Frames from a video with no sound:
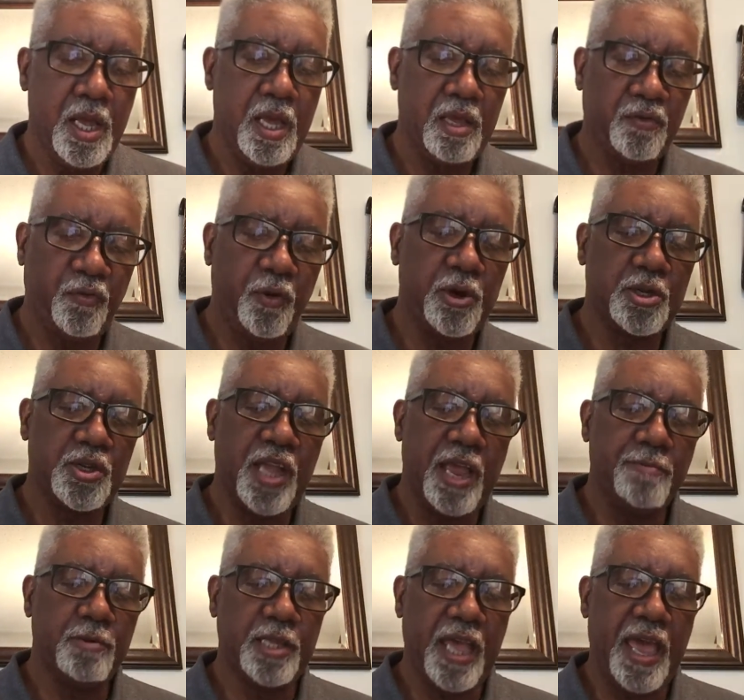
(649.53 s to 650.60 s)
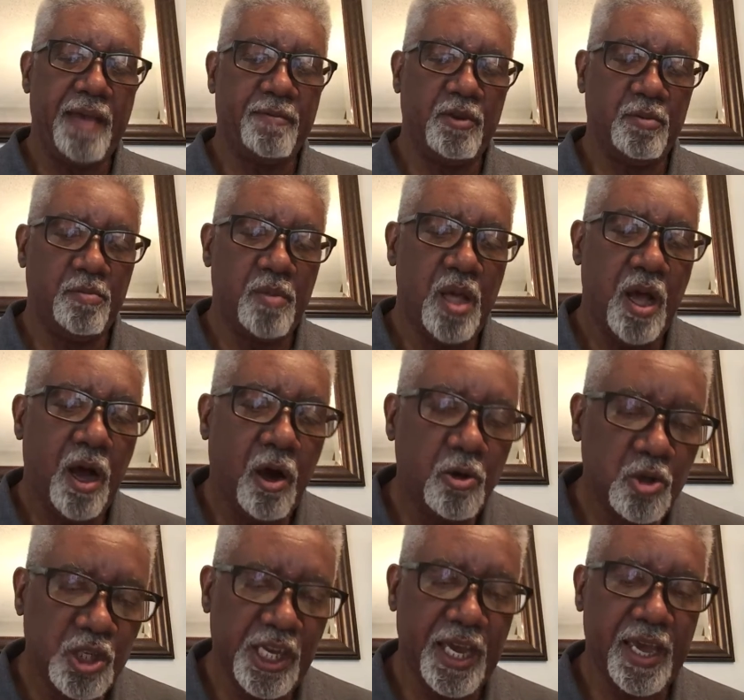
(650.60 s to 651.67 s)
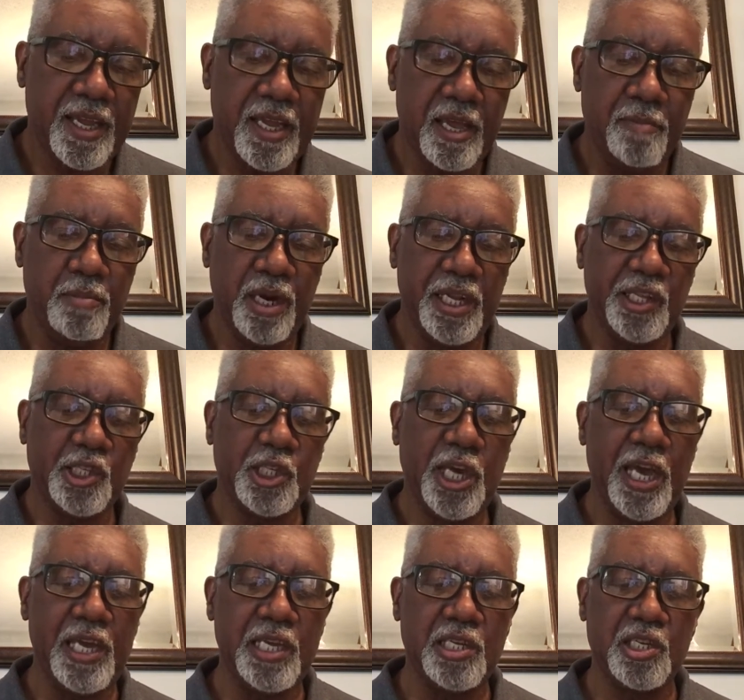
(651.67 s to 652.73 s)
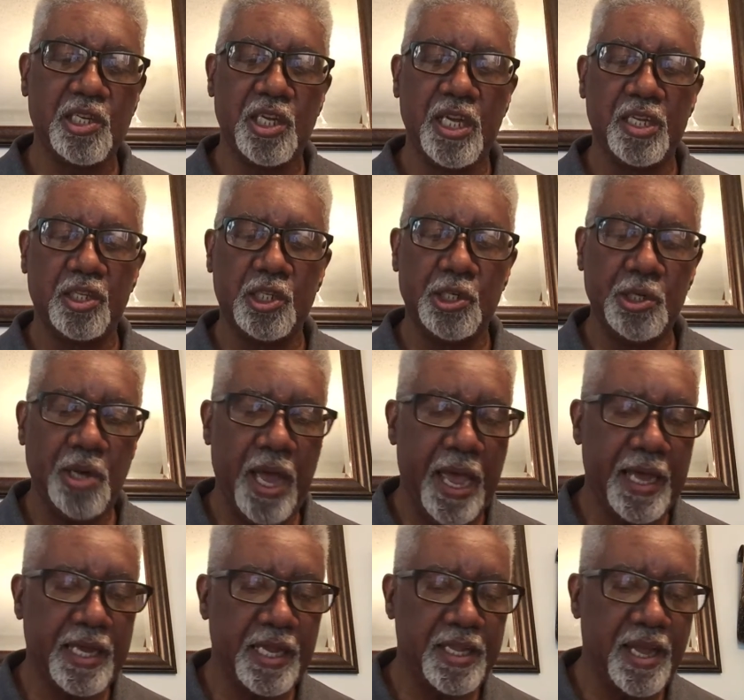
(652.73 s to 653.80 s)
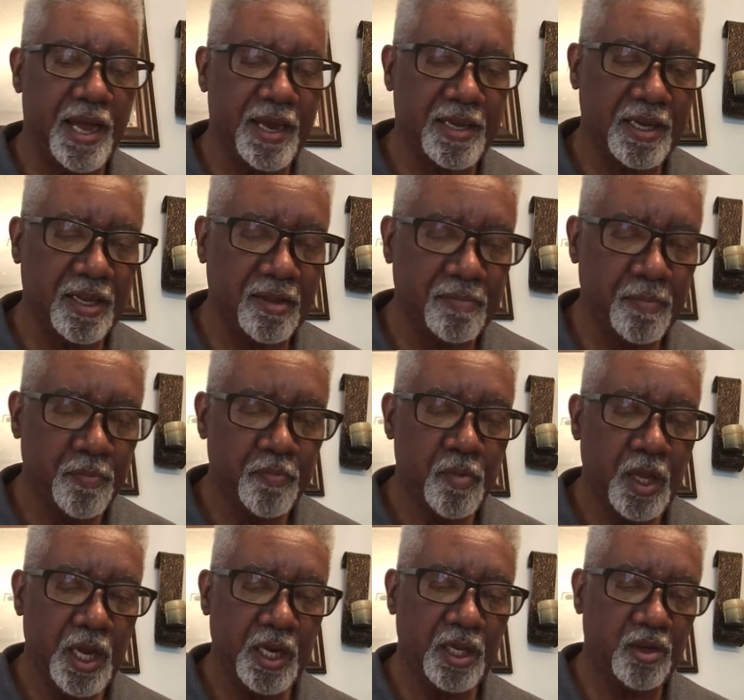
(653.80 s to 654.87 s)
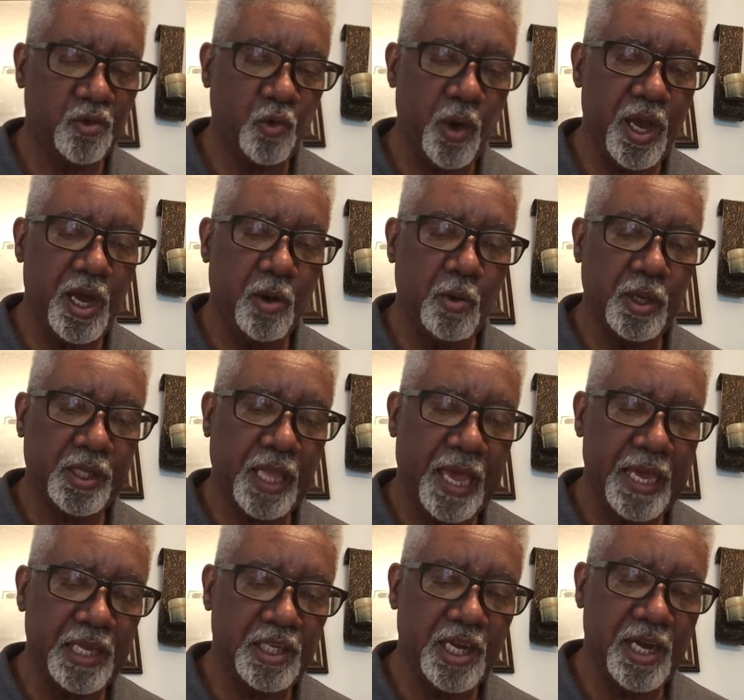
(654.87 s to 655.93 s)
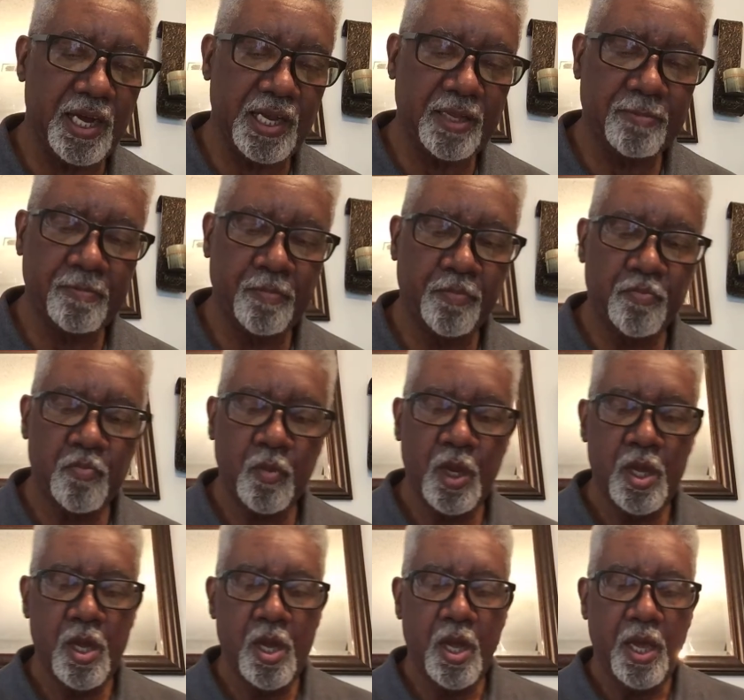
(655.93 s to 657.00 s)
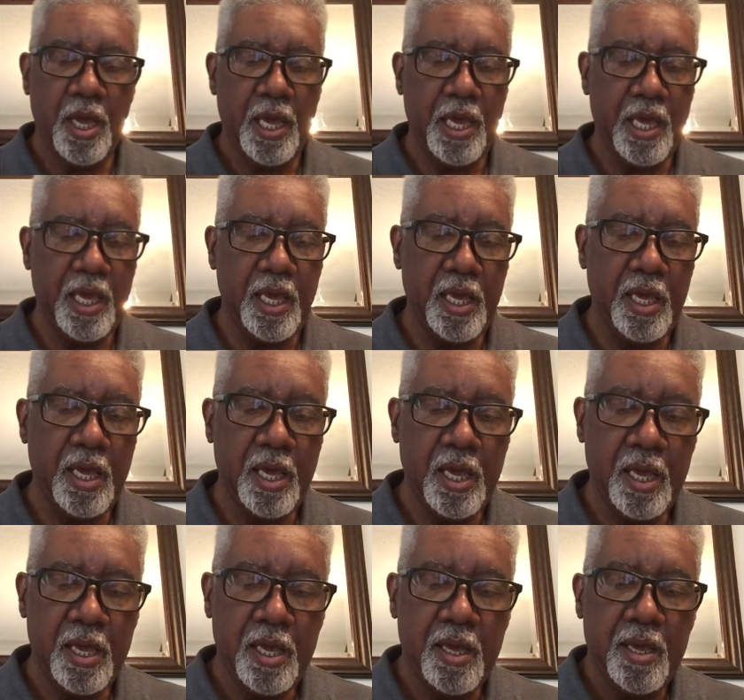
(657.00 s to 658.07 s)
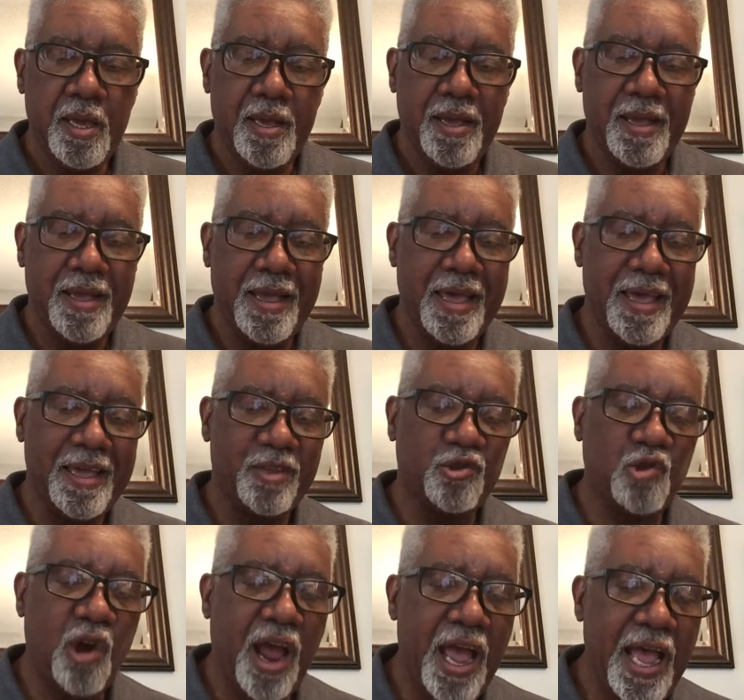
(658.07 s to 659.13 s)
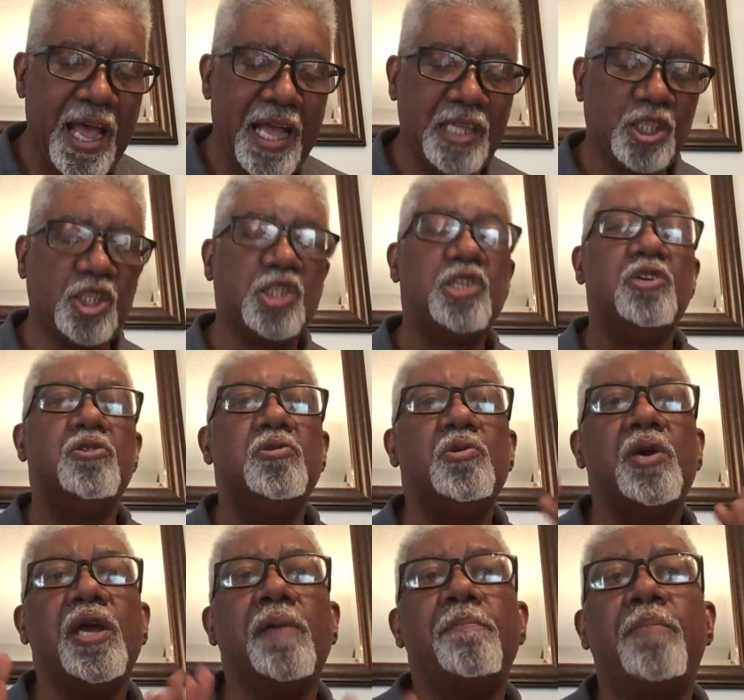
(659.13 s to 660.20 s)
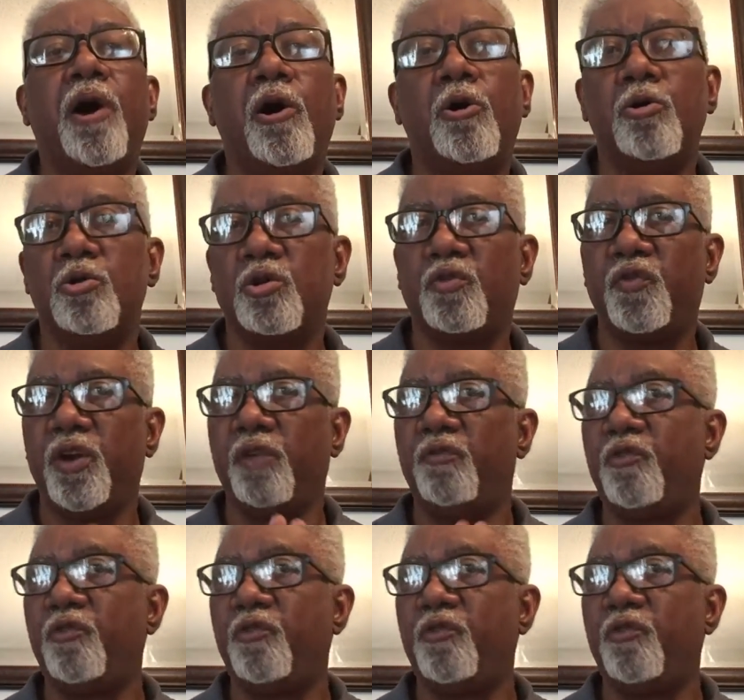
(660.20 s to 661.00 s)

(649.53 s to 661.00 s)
His first name was Abenhotep, but he changed it to Akhenaten. It is well with Aton. He tried to impose for the